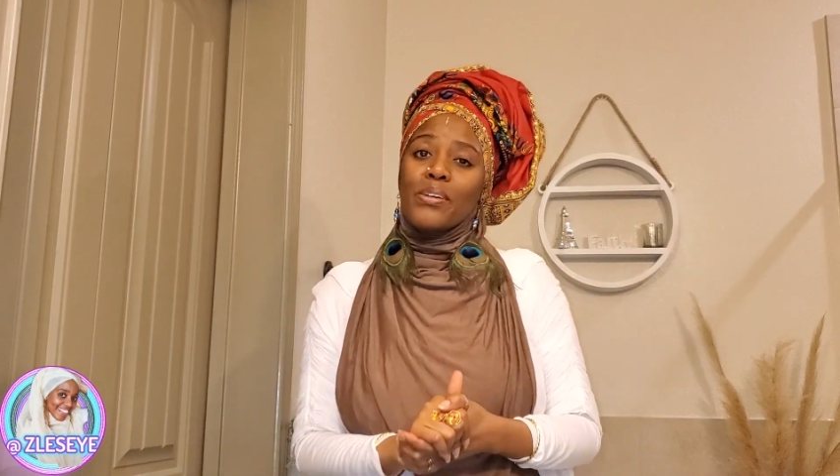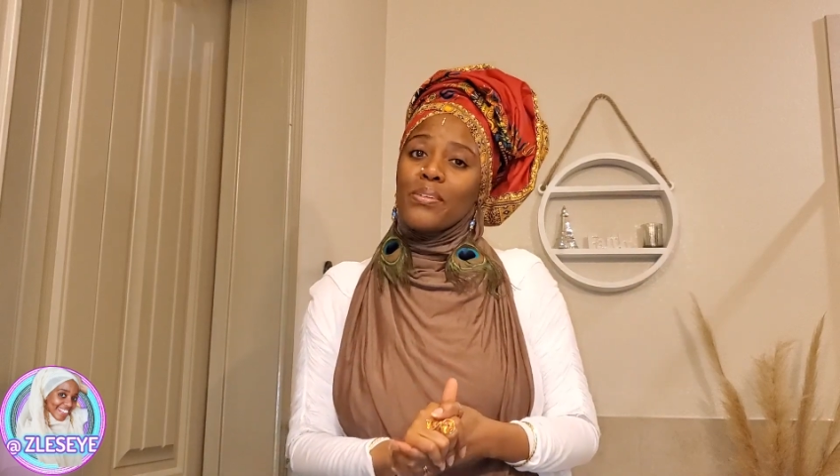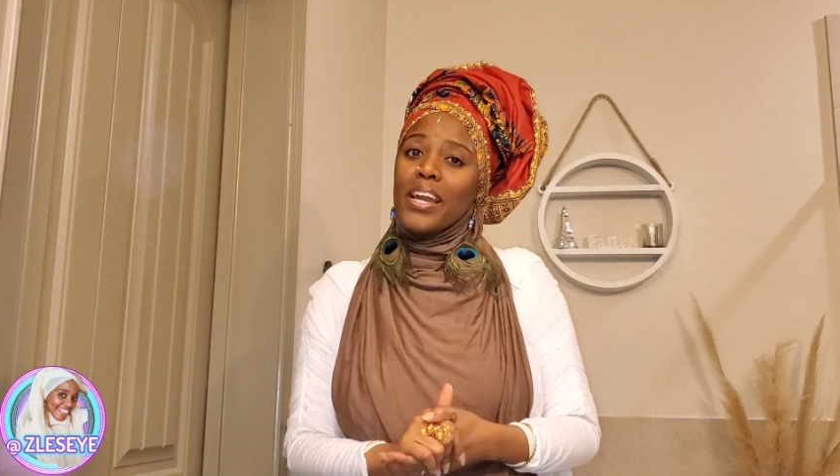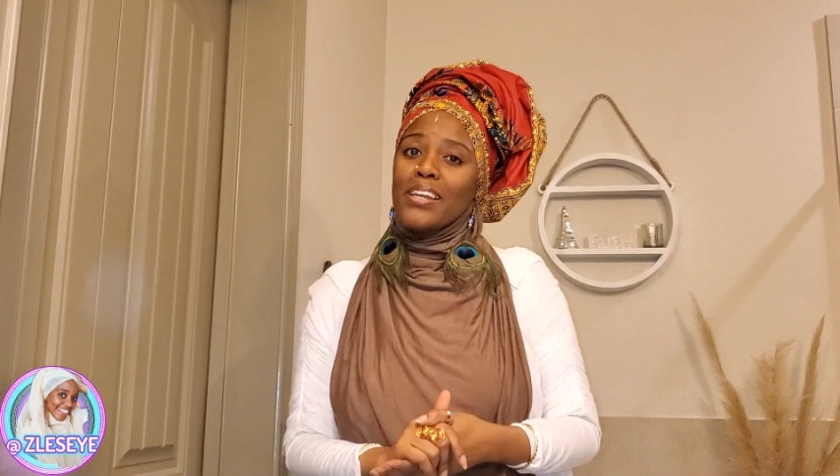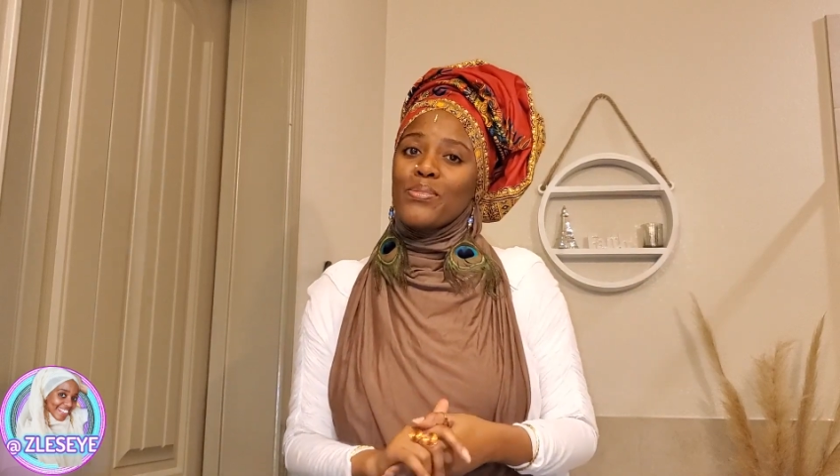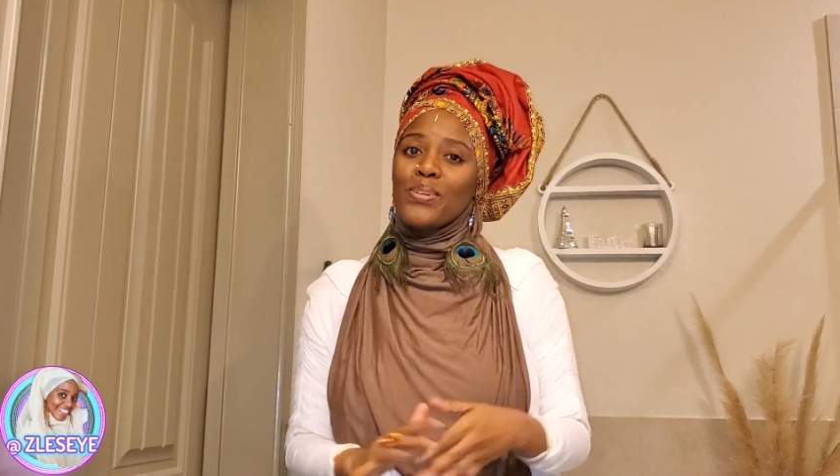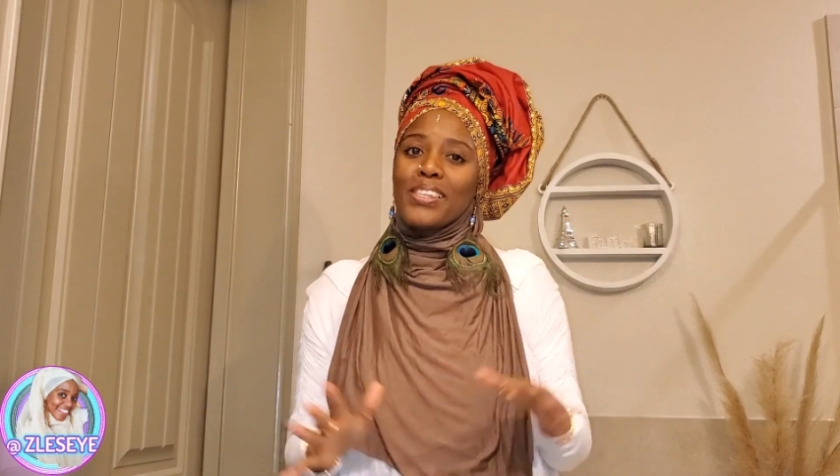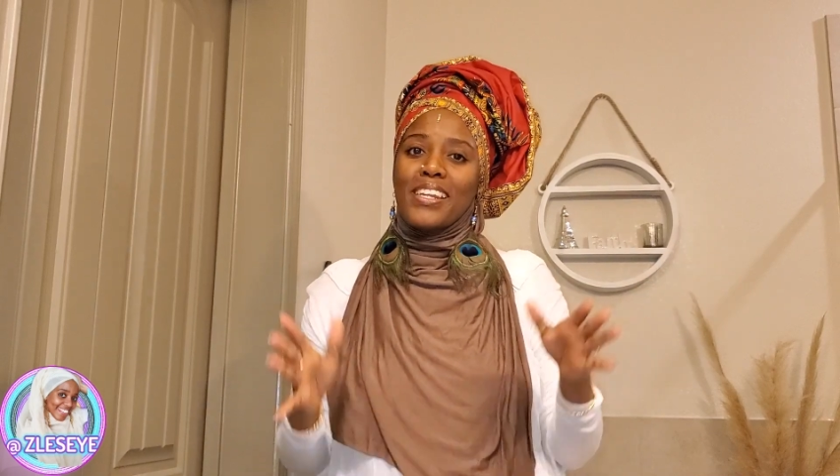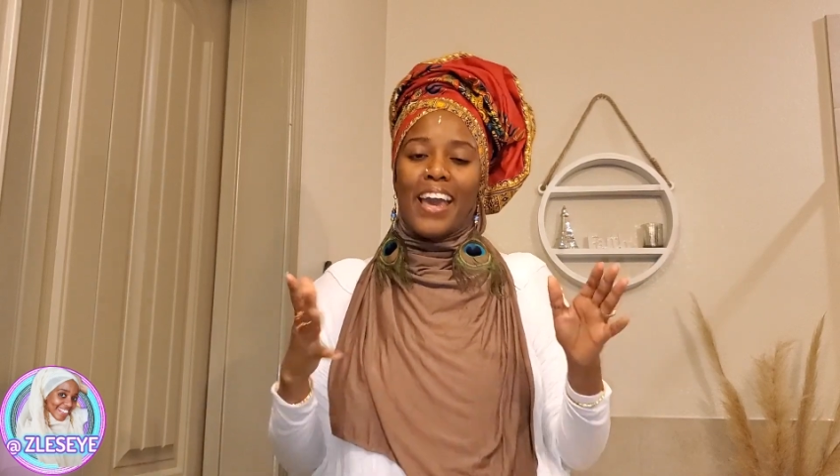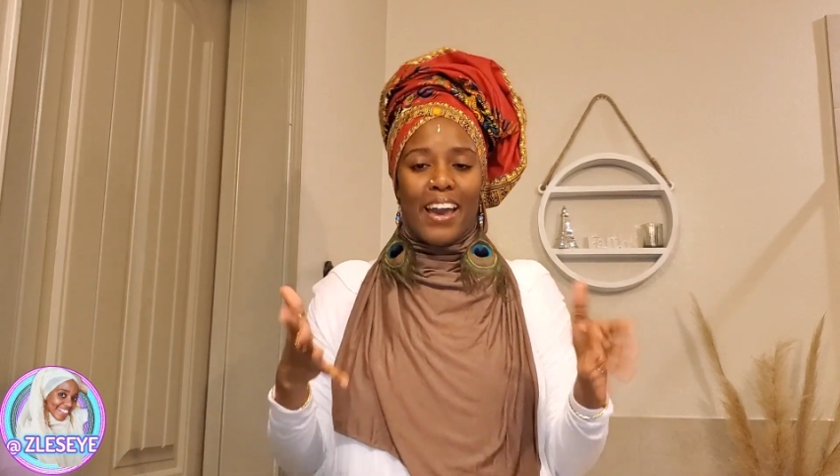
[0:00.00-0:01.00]
creative with
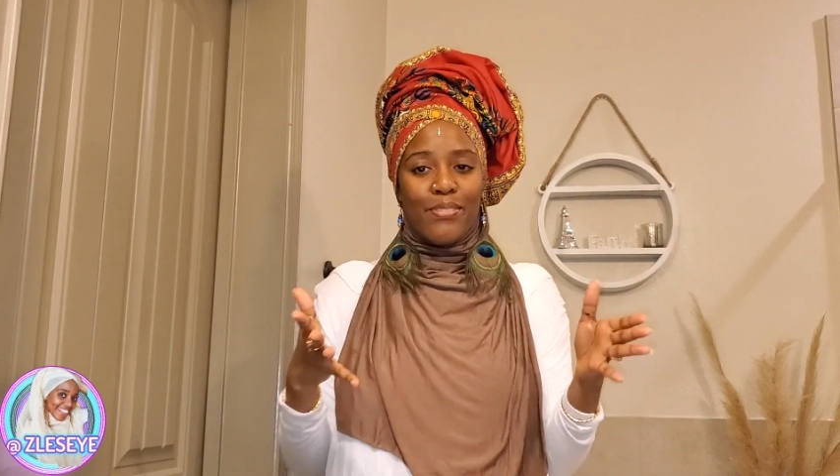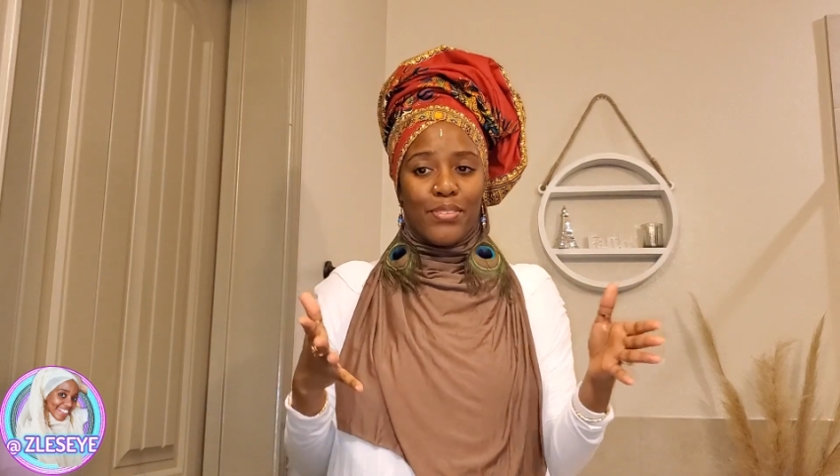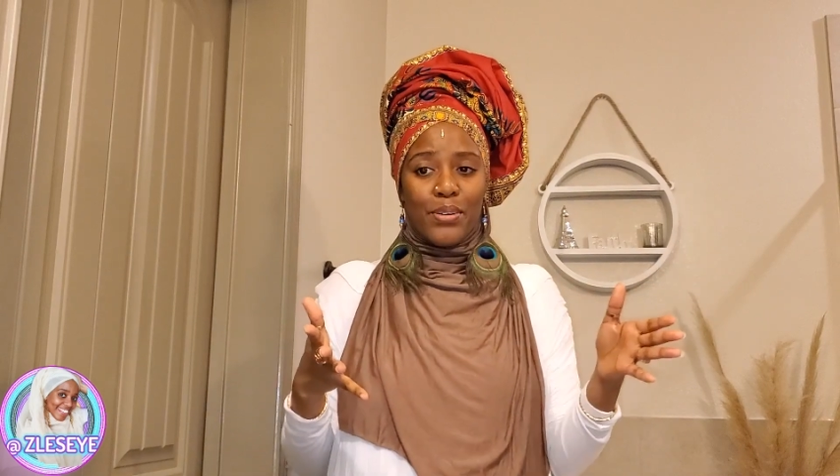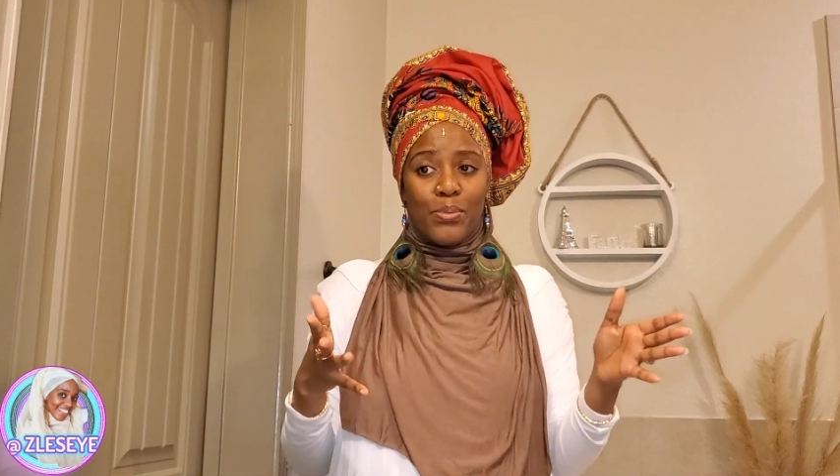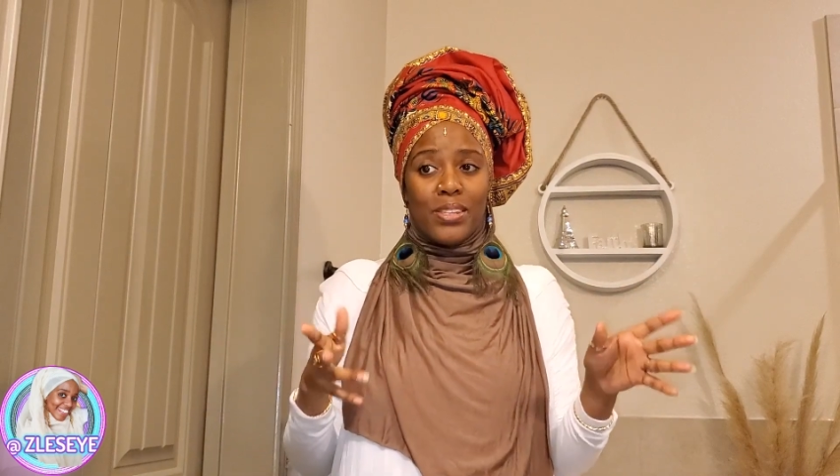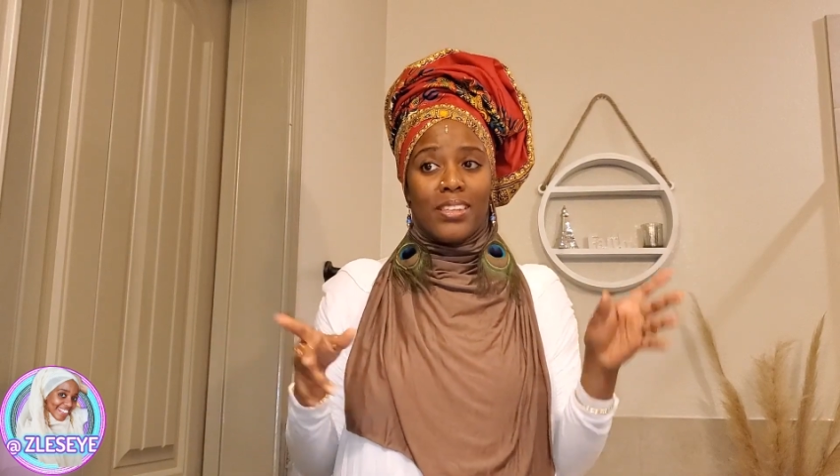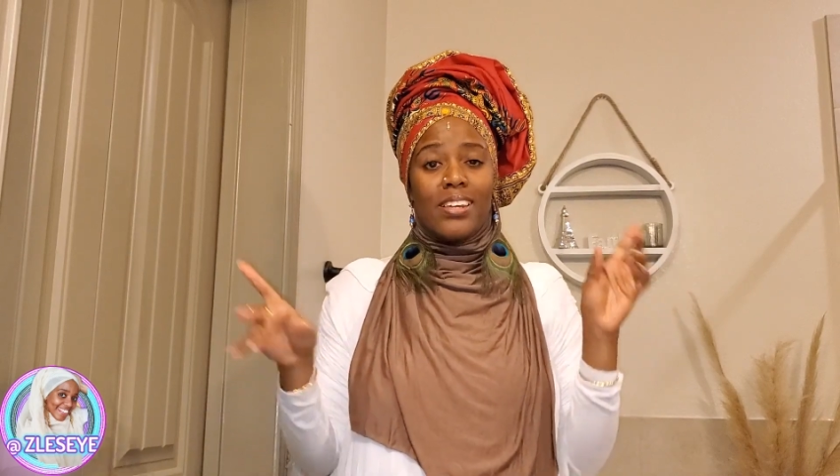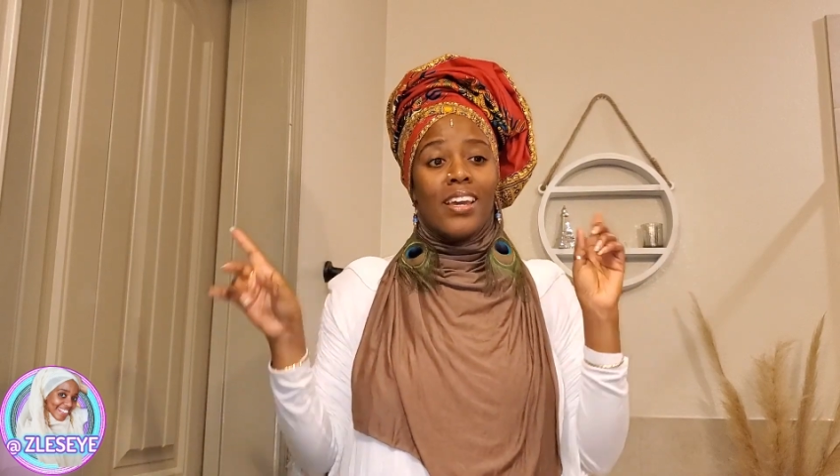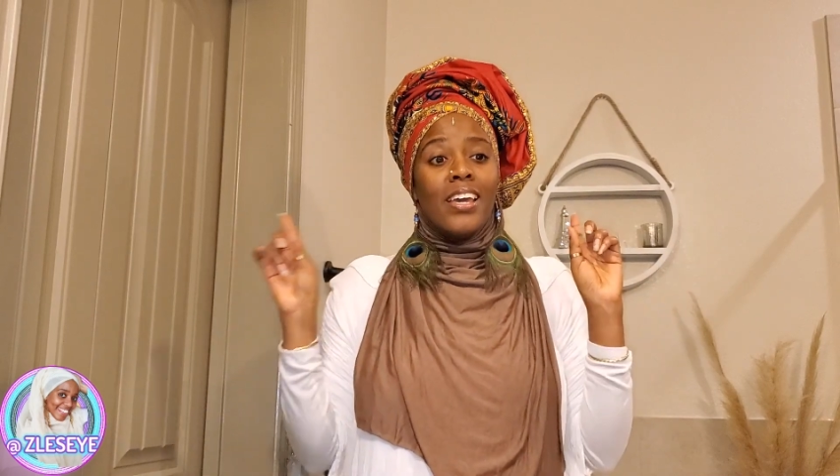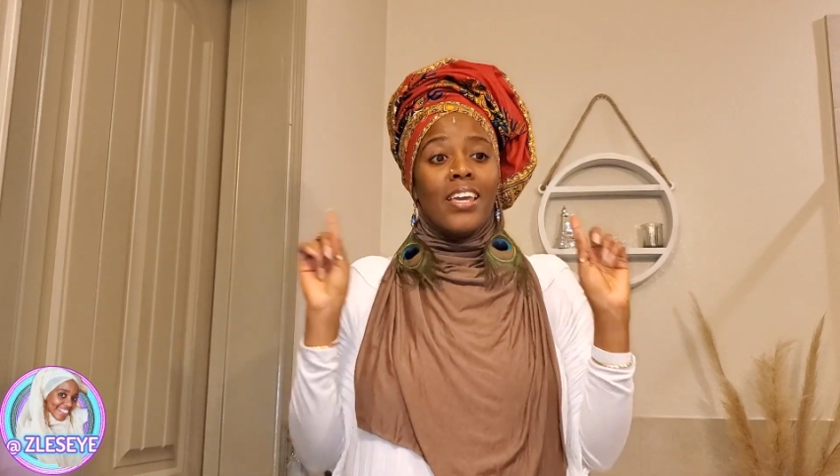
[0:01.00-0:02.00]
it, have fun with it.